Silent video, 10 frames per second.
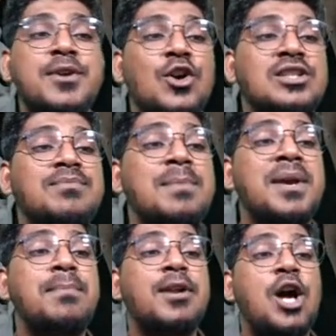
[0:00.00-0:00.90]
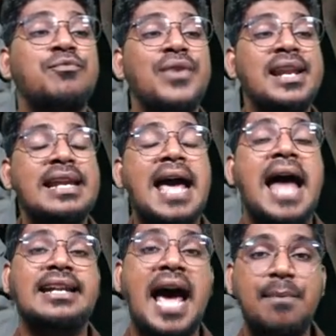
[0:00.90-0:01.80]
Because of the people are very
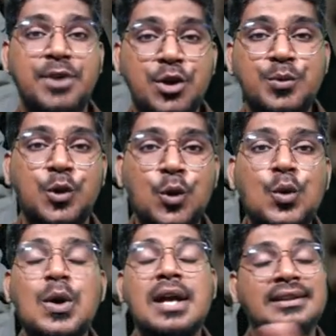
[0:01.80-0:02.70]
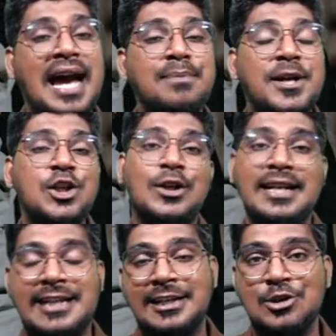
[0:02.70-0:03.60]
adaptive to that
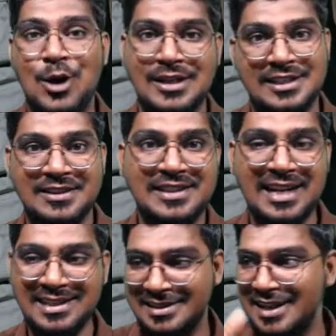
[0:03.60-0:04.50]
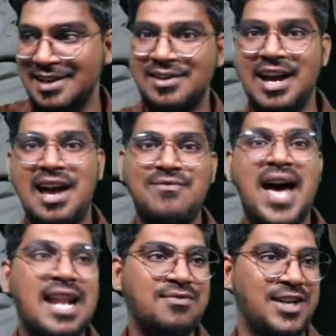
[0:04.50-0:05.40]
particular technology. That is the
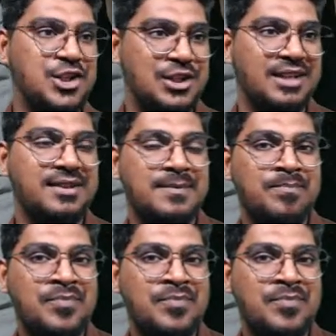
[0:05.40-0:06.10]
evaluation.